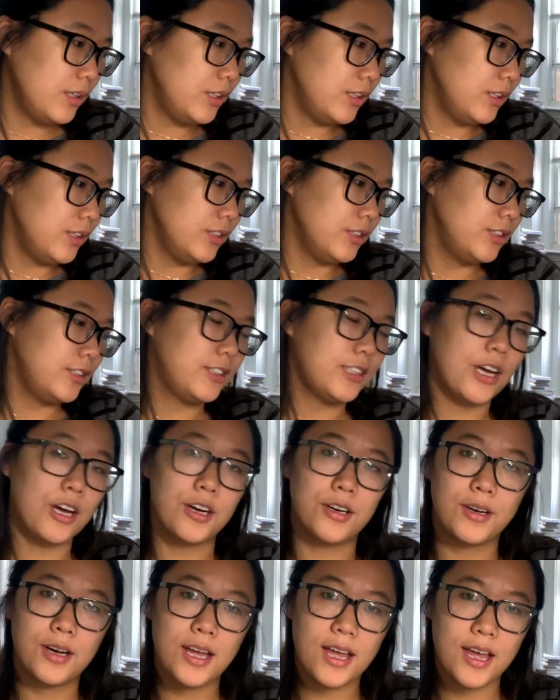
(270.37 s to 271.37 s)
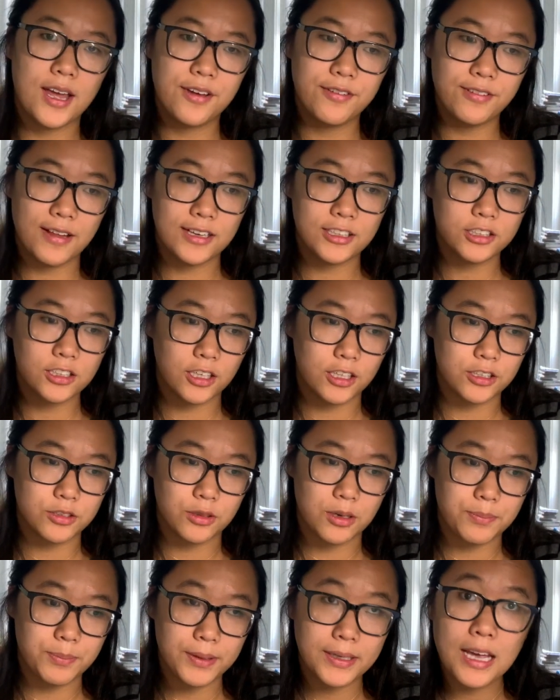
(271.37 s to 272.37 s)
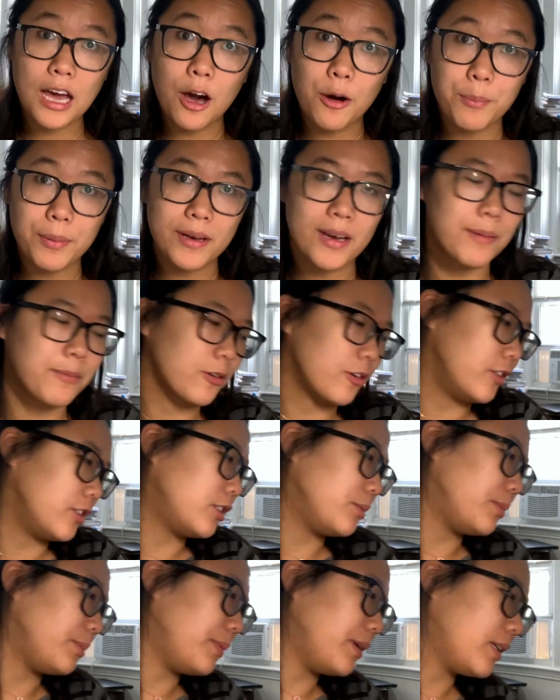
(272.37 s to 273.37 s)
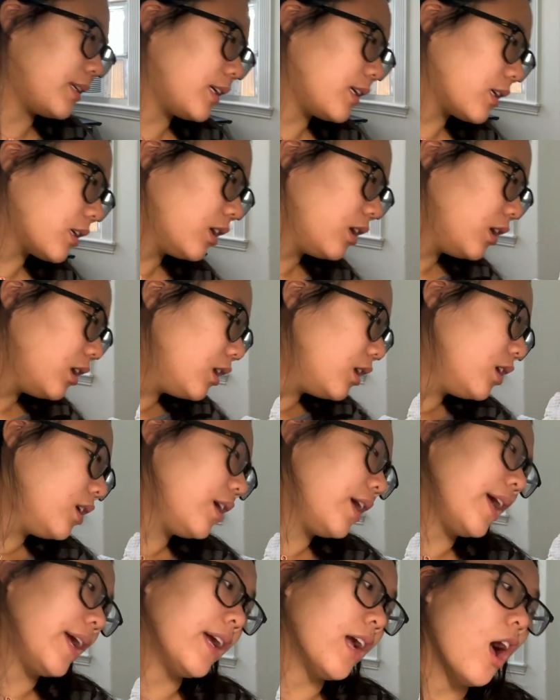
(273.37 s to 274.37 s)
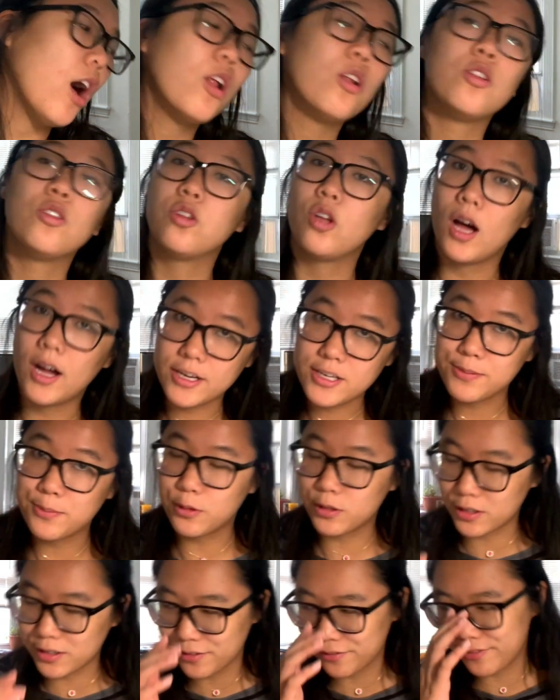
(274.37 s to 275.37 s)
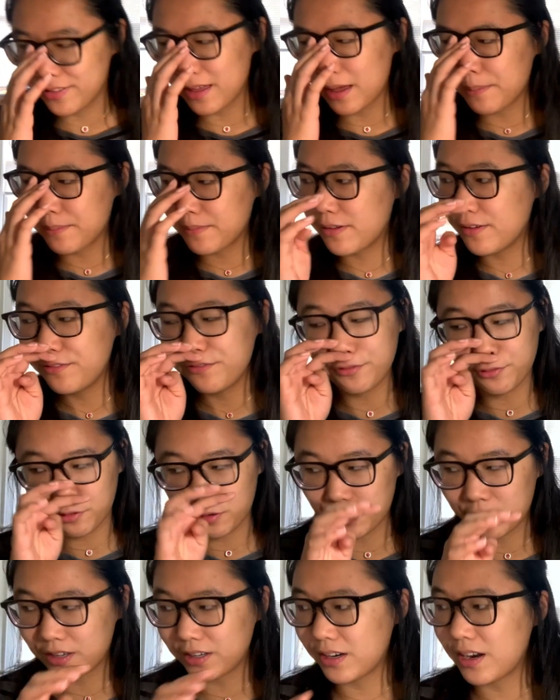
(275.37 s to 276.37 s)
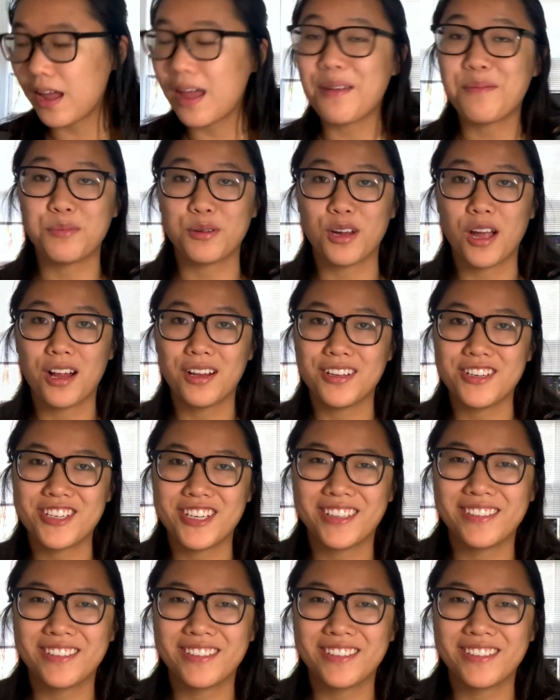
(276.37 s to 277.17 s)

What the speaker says: So flashcards are a big help, and I'm going to be making a lot more of them for embryology.